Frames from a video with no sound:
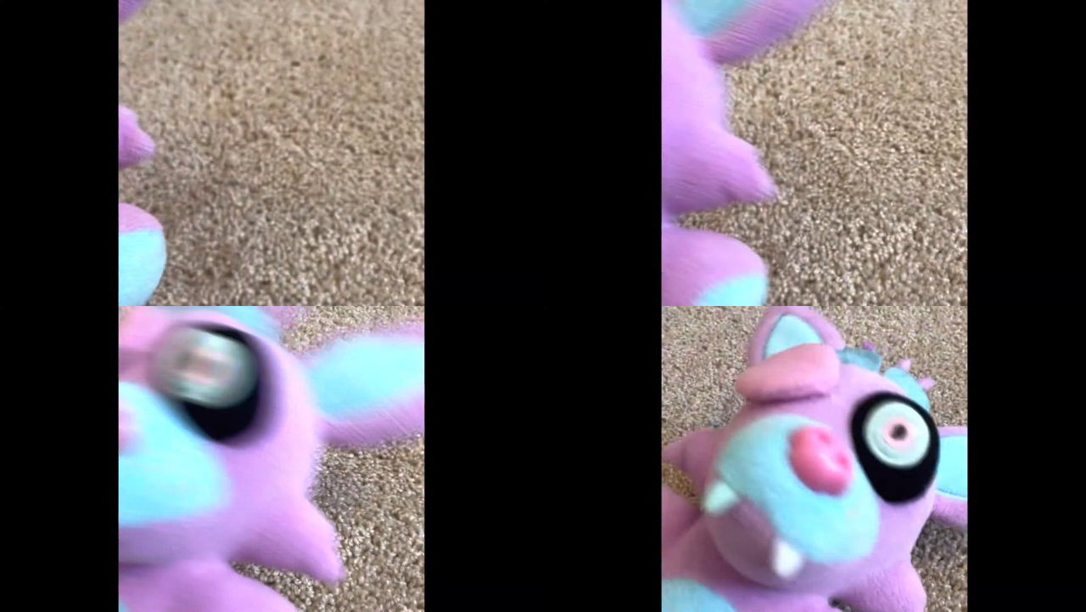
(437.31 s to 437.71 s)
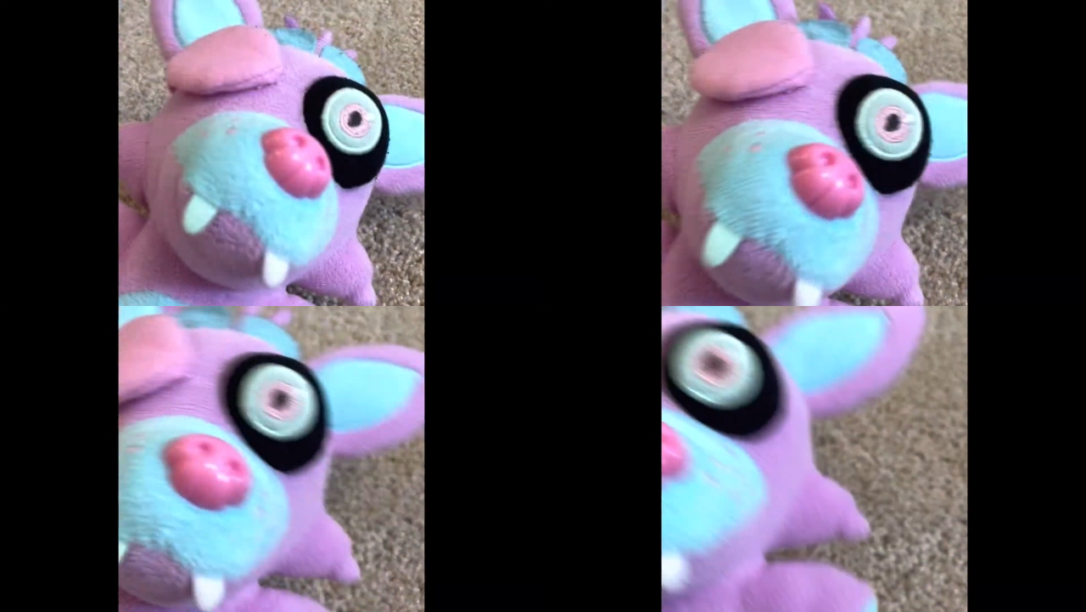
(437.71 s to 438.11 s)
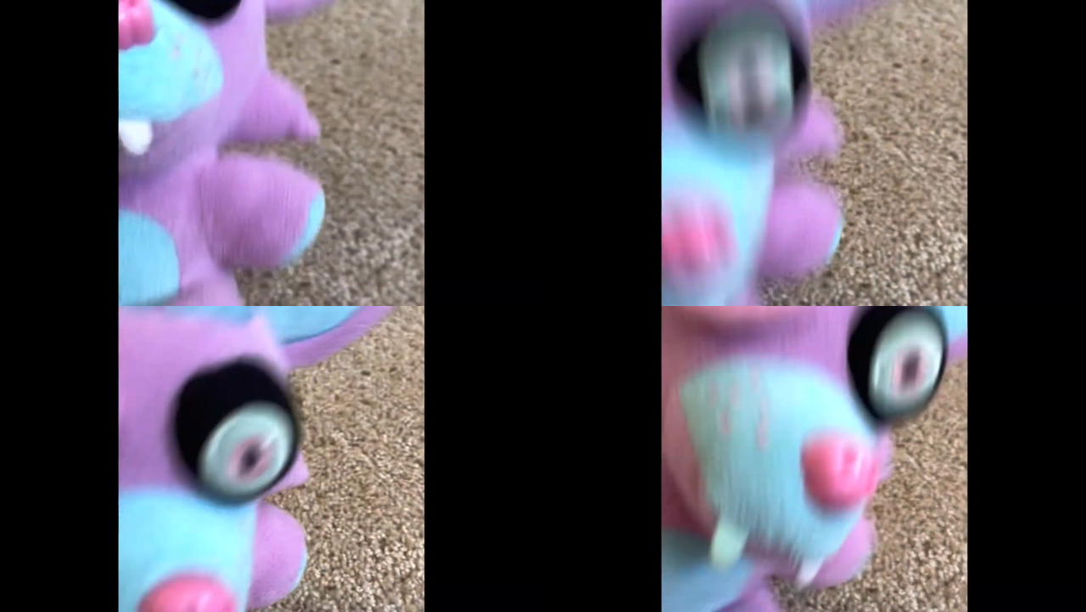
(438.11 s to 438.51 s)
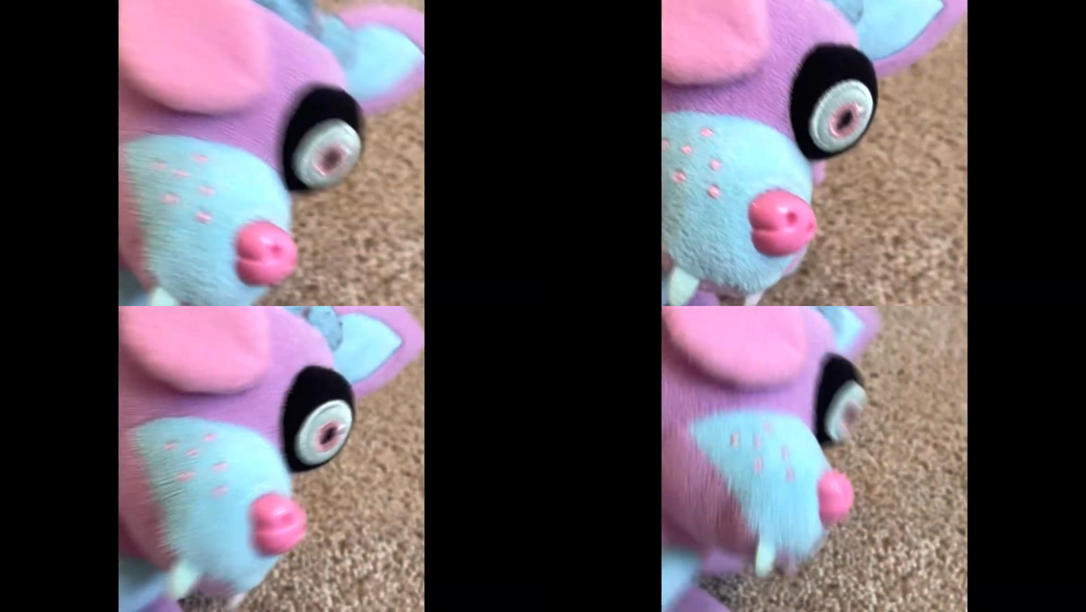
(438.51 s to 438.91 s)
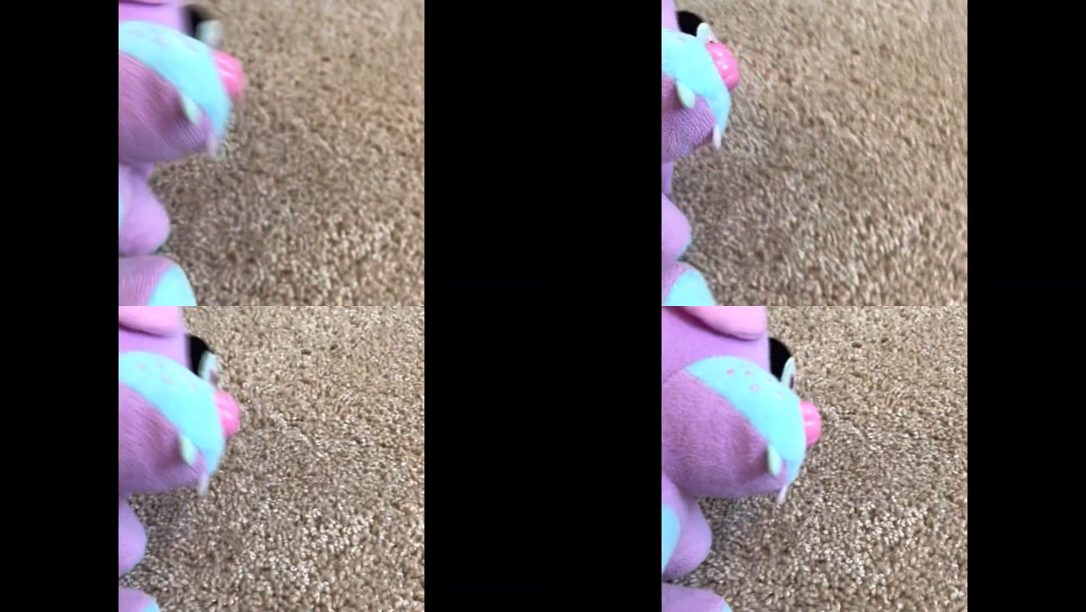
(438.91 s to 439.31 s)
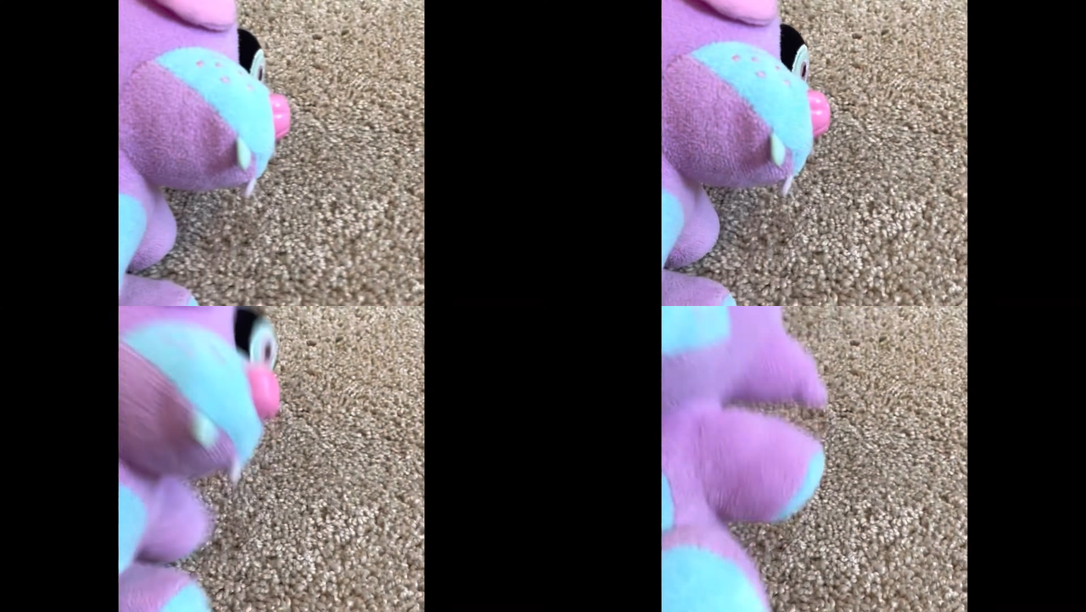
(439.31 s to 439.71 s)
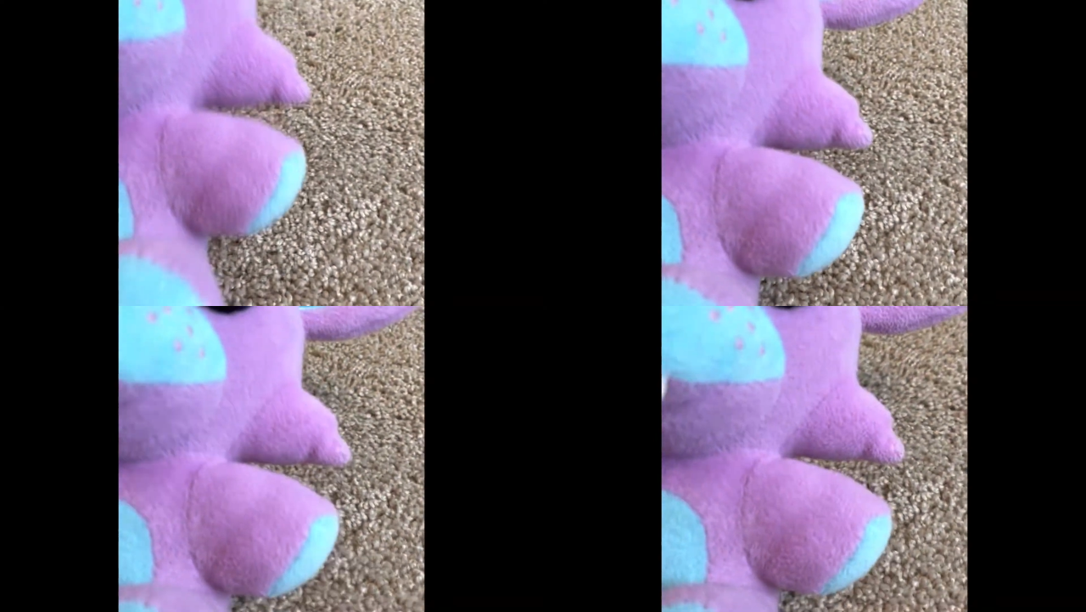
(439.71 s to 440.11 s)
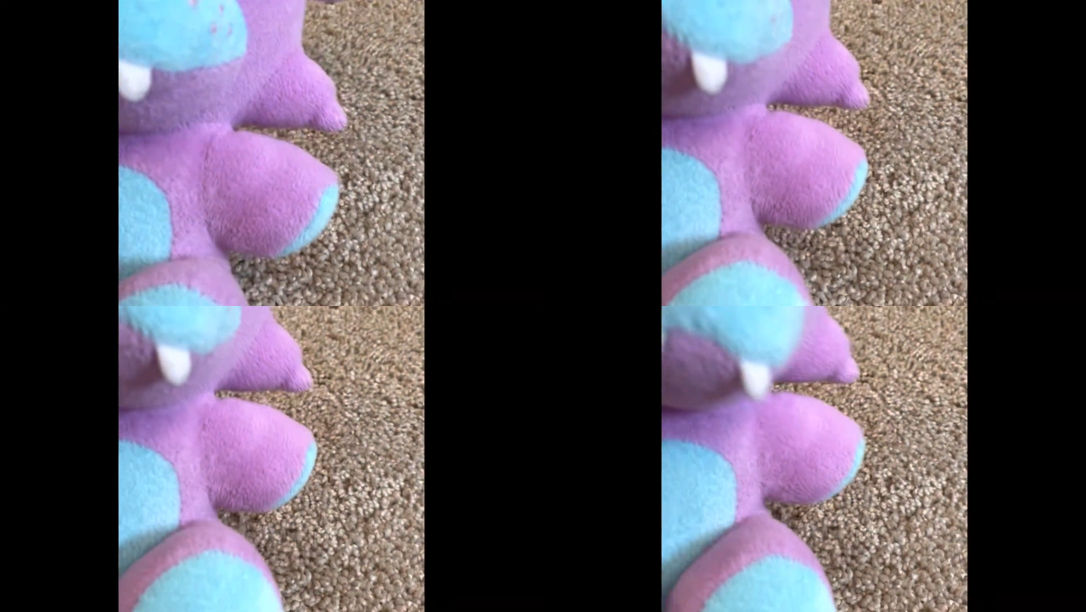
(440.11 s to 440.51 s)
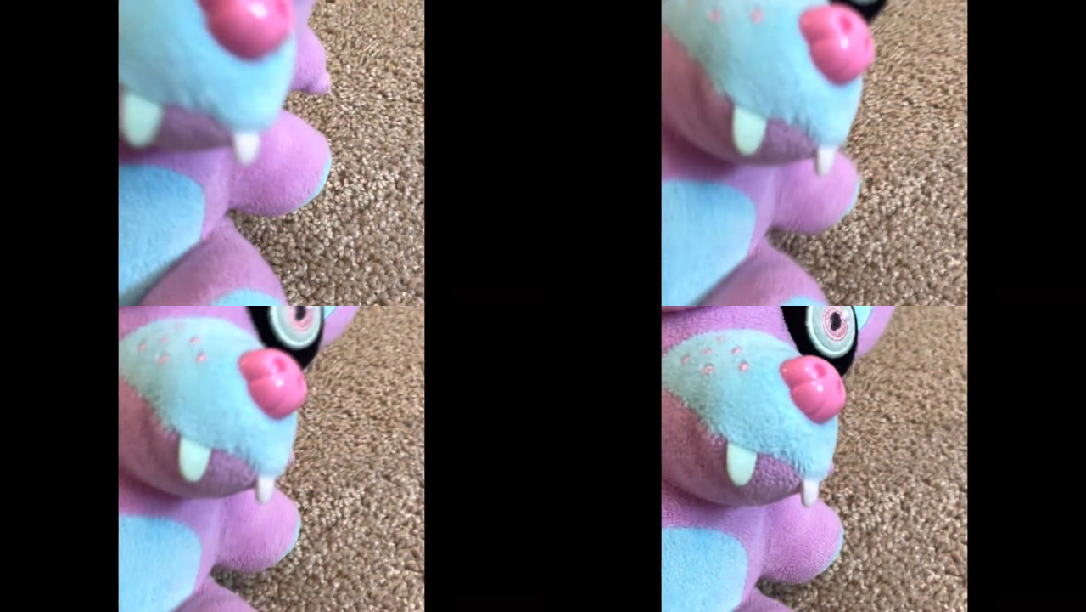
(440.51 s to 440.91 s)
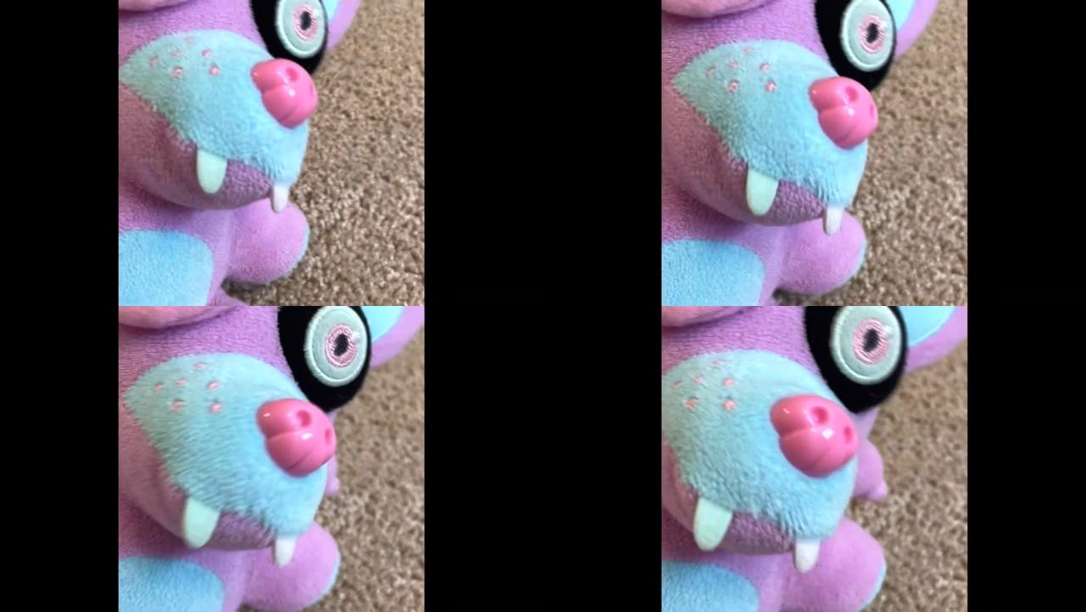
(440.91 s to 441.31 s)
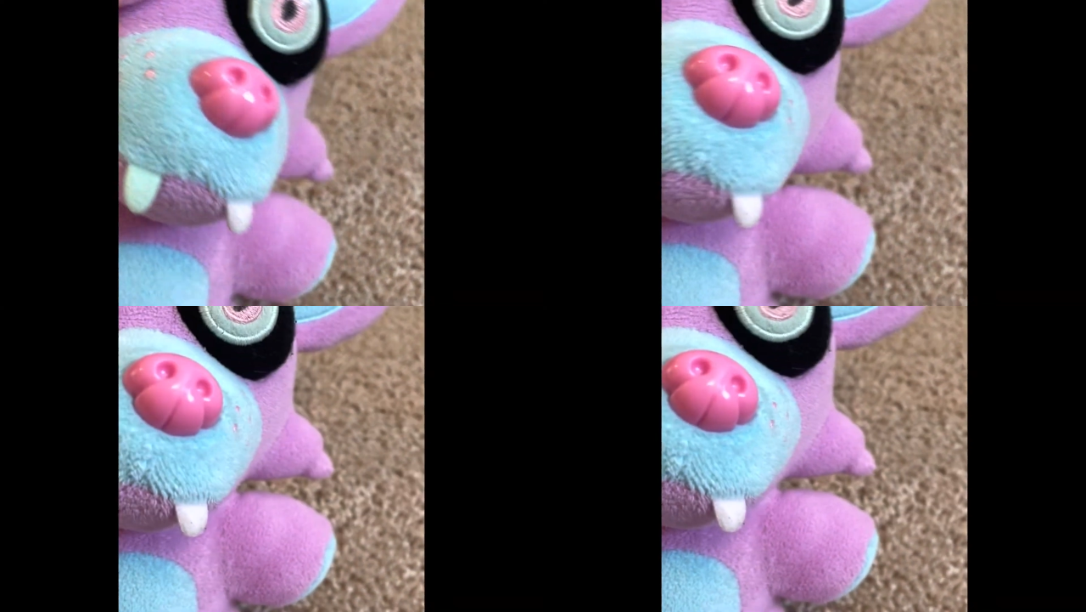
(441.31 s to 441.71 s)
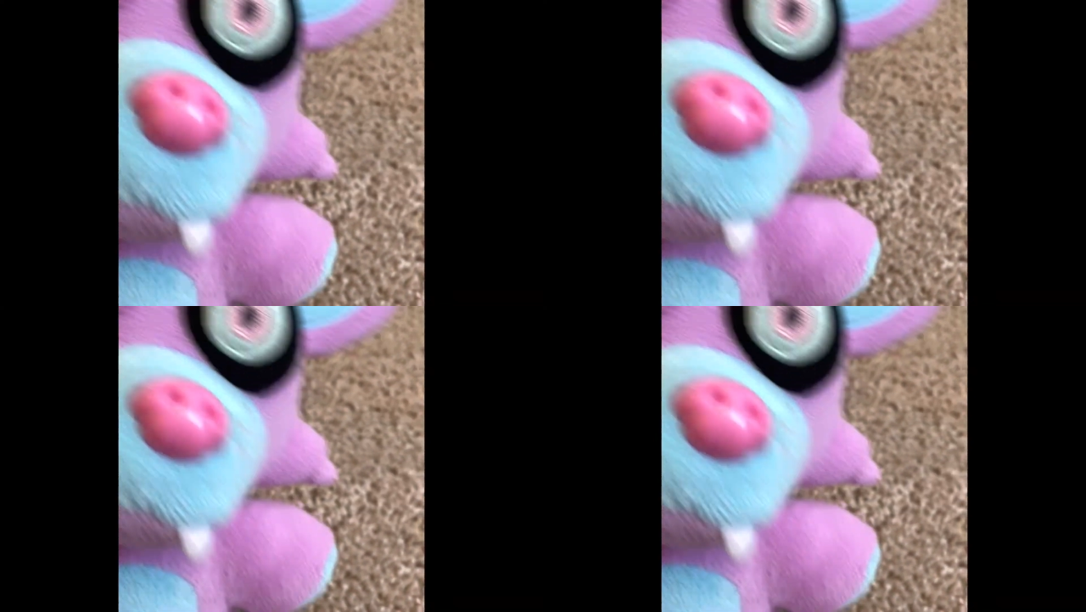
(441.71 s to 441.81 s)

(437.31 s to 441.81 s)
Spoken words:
Nobody's mouth can be seen.